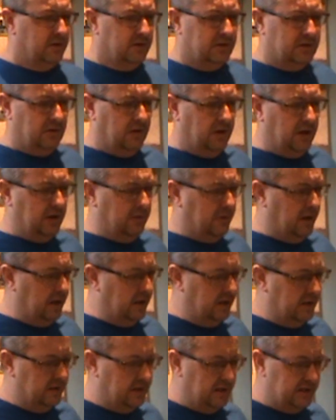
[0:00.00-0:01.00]
So
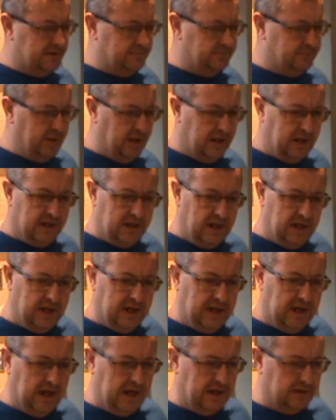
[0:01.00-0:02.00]
anyway, this Piccadilly
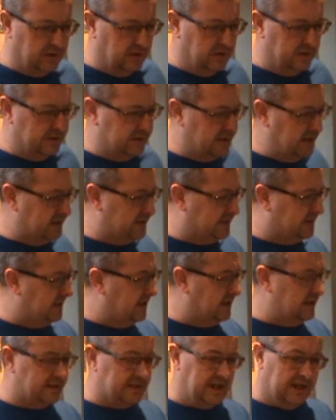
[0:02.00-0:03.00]
Gardens,
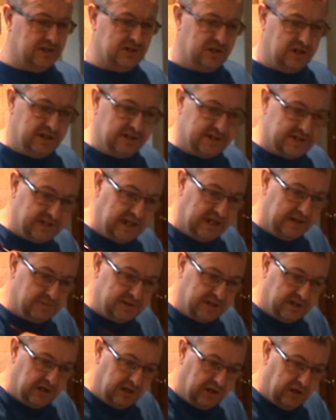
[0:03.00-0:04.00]
it's actually
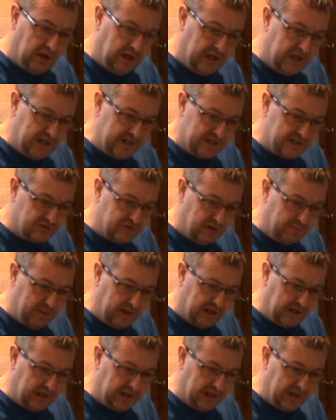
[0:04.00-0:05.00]
steeped in a lot of history,
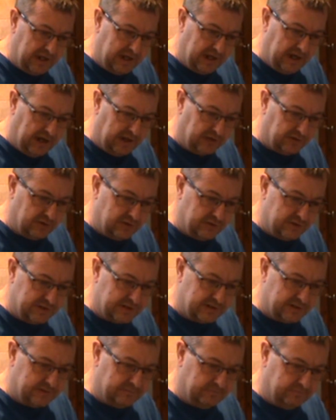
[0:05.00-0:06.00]
Piccadilly
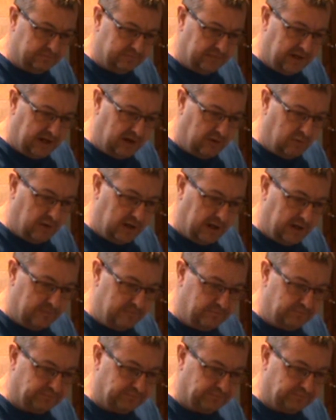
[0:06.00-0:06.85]
Gardens. Now,